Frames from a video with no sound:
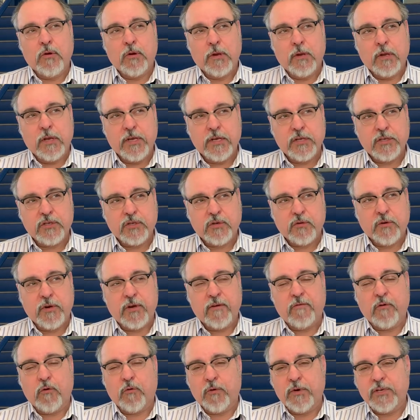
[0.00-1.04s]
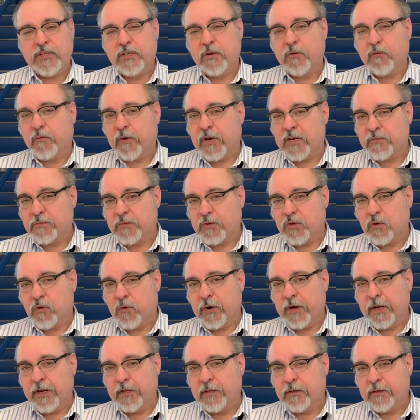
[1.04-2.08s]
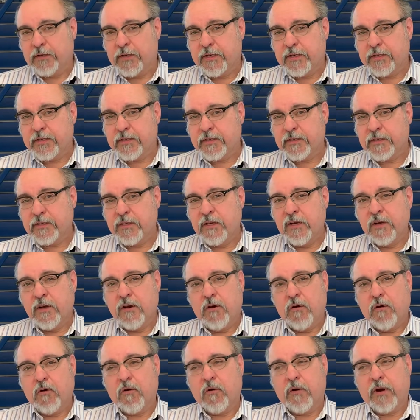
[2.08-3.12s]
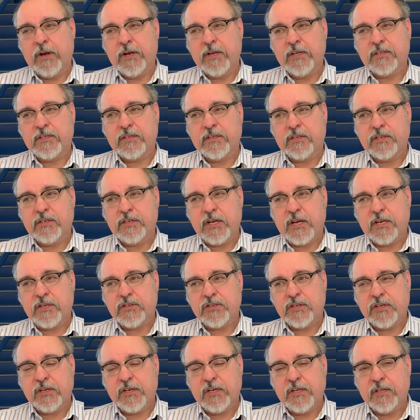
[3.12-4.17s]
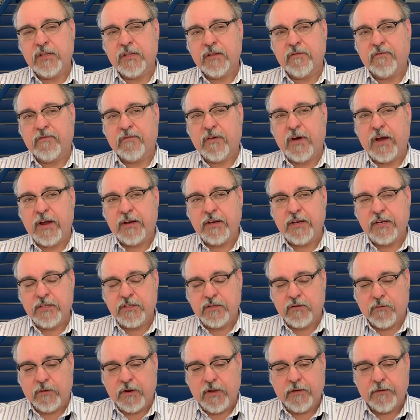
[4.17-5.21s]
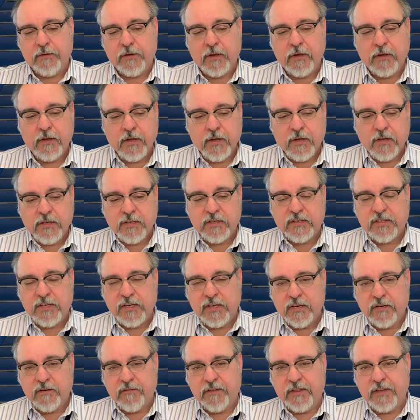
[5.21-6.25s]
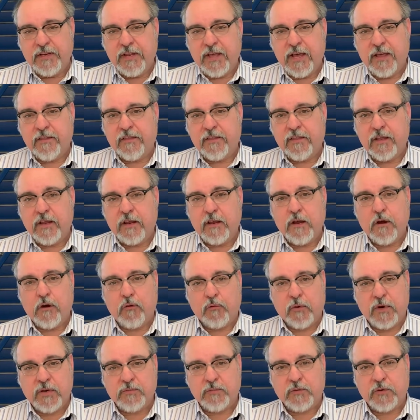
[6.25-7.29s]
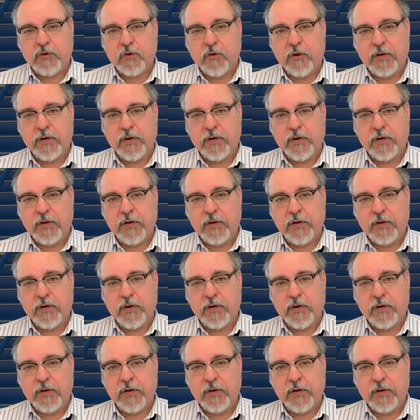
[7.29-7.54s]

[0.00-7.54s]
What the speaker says: history of a recent respiratory illness or any suggestion in the findings around the scene of the death that a respiratory